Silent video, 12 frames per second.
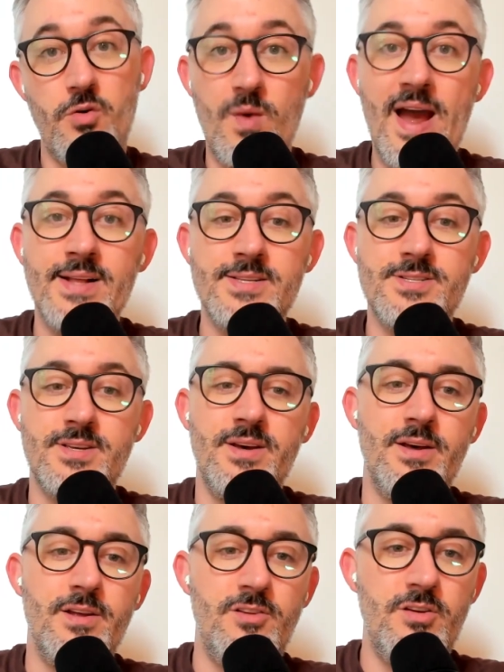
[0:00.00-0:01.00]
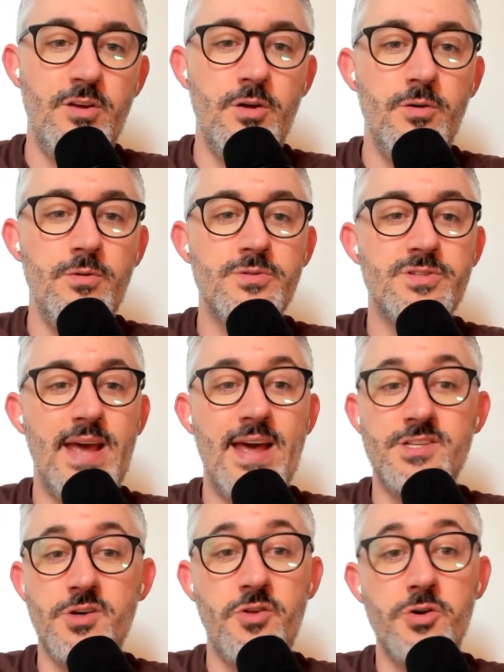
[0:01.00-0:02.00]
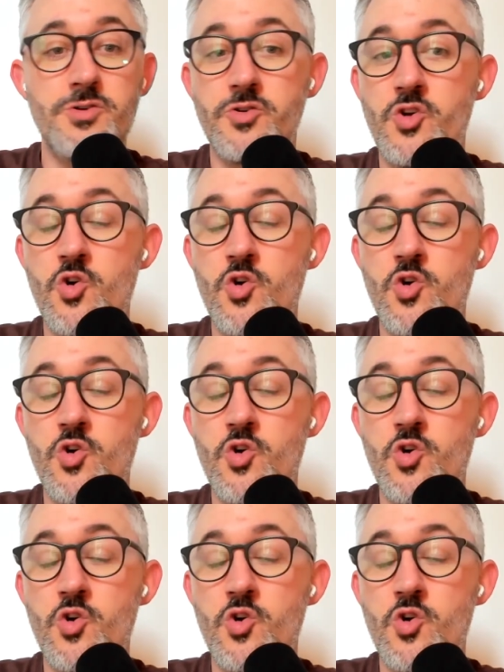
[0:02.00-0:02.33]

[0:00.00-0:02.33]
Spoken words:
the rights to use. And so those